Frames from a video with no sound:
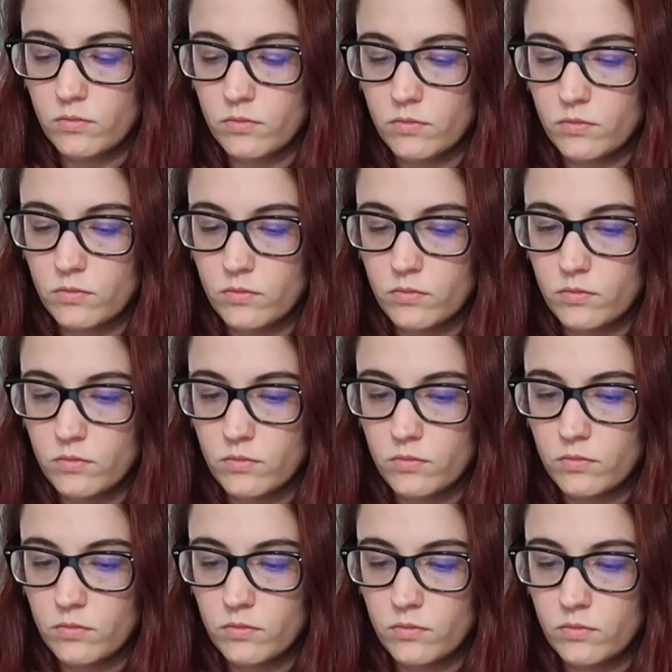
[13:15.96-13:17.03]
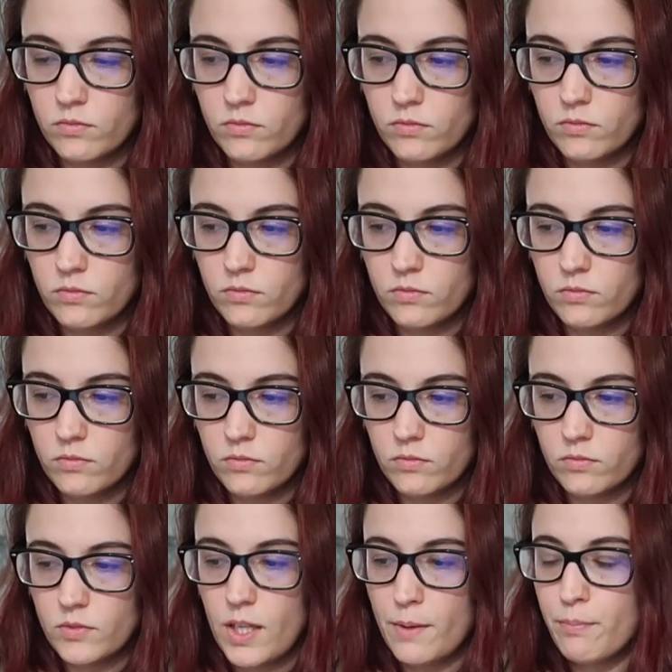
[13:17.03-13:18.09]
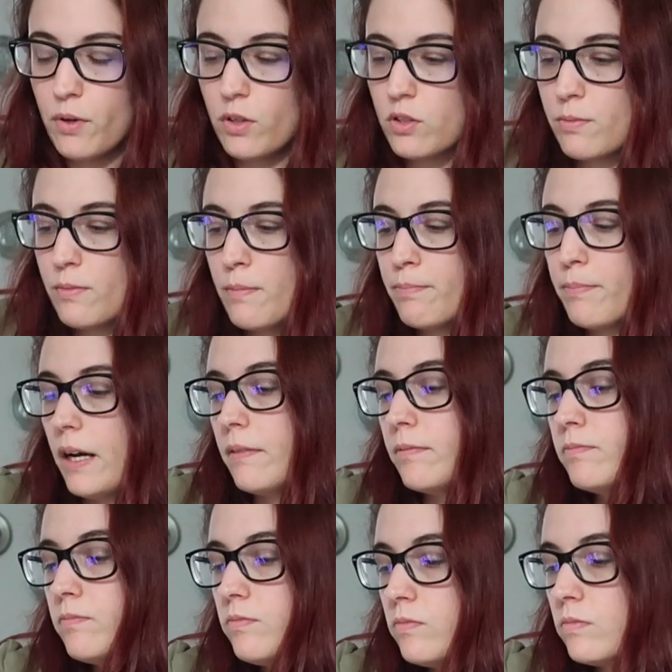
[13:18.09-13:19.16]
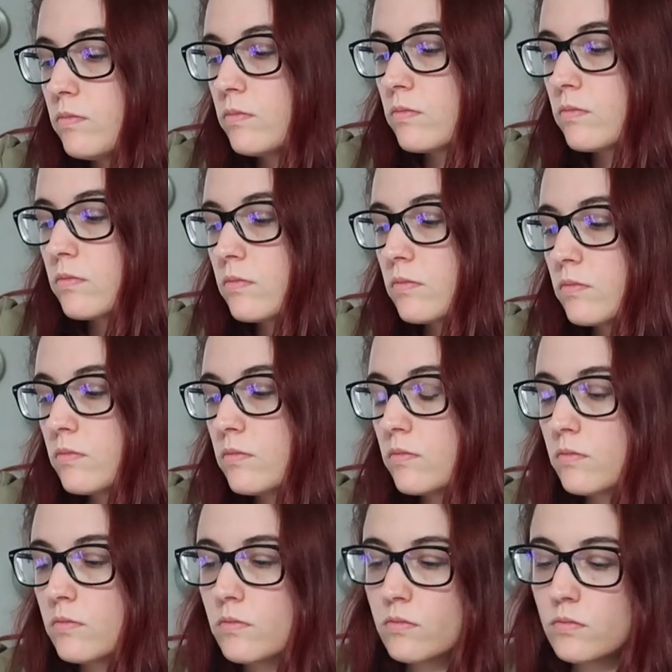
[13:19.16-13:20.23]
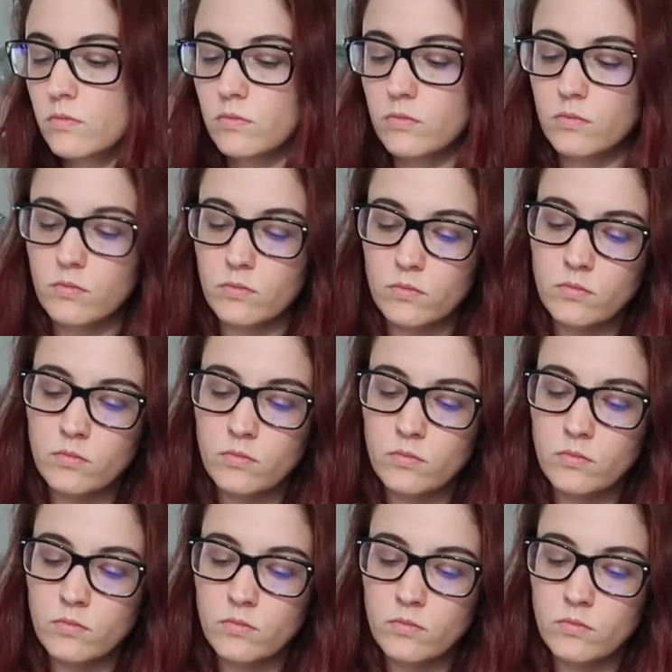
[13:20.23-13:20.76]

[no speech]